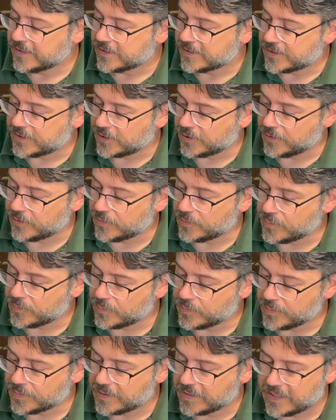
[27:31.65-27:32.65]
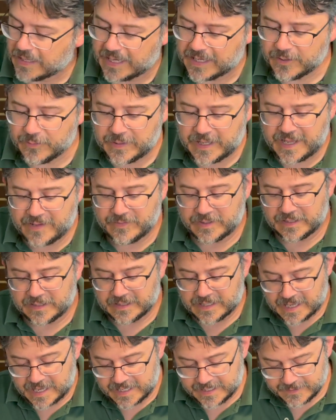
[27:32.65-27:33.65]
So I don't have a
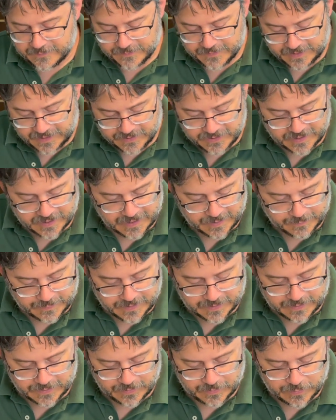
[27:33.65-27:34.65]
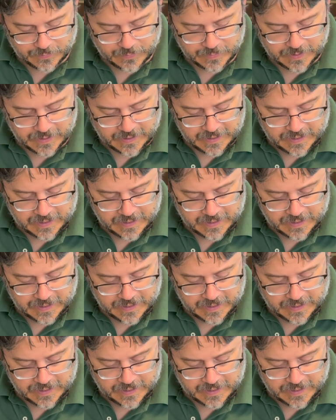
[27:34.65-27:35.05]
lot of touching up to do.